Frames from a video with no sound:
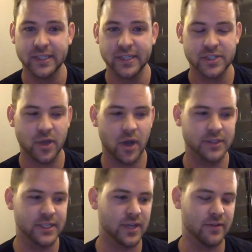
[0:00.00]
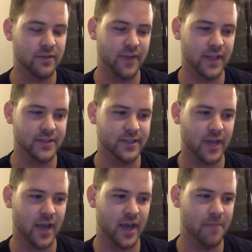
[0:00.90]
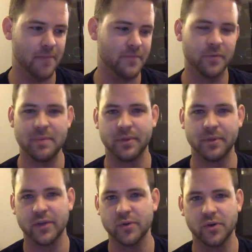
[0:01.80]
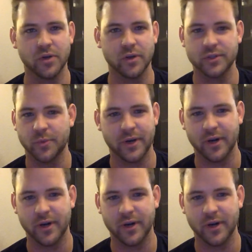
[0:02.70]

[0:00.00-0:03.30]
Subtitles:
So I'll DJ events for people like Google or Twitter,